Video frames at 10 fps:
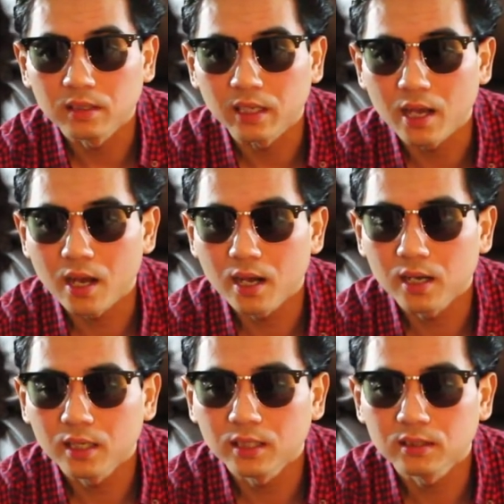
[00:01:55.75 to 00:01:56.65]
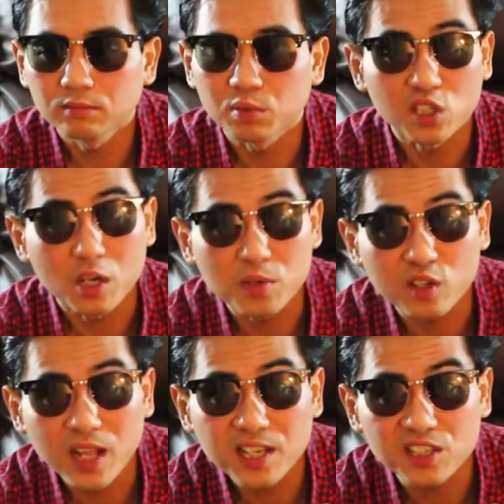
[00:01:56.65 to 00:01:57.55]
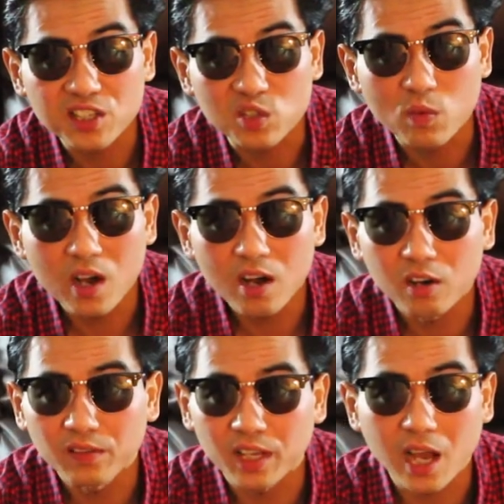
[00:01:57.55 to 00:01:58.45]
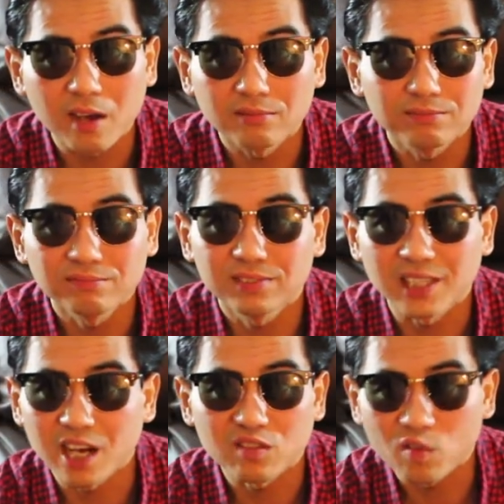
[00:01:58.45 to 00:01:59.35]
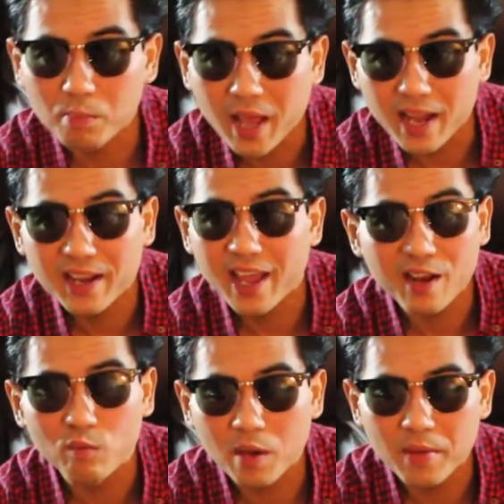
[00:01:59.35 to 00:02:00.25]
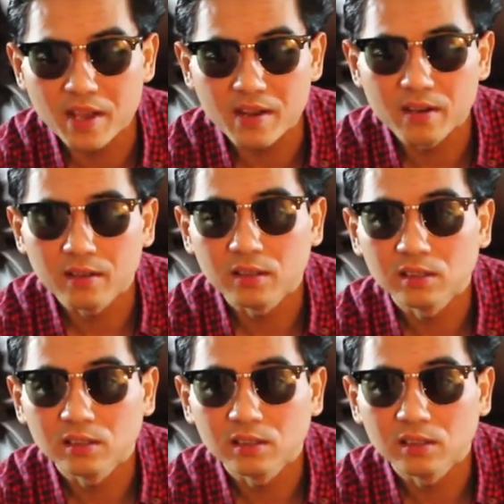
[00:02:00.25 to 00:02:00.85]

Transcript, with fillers: they got prescription glasses as well. They got styles for men and women.